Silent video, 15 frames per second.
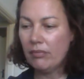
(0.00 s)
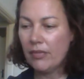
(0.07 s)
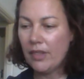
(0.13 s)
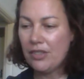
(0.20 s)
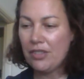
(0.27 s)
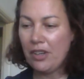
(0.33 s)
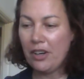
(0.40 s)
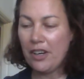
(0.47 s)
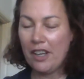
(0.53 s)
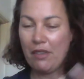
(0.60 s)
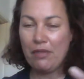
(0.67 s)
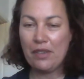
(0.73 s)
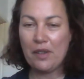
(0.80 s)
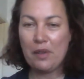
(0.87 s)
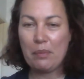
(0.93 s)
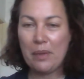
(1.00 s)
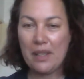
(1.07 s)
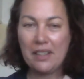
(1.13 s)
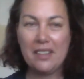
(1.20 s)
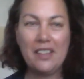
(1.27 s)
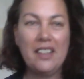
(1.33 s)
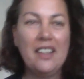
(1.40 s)
sorry, I feel a
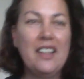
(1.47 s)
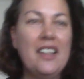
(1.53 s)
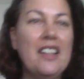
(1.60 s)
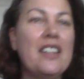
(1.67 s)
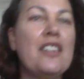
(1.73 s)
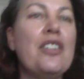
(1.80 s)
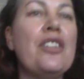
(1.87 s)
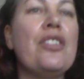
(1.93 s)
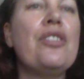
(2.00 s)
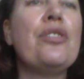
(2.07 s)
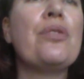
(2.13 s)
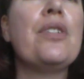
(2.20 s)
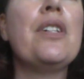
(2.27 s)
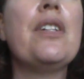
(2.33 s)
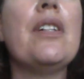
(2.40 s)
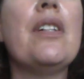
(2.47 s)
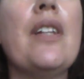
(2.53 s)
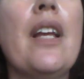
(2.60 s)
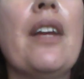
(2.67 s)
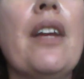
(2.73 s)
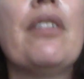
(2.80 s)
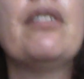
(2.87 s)
bit disjointed,
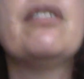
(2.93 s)
hang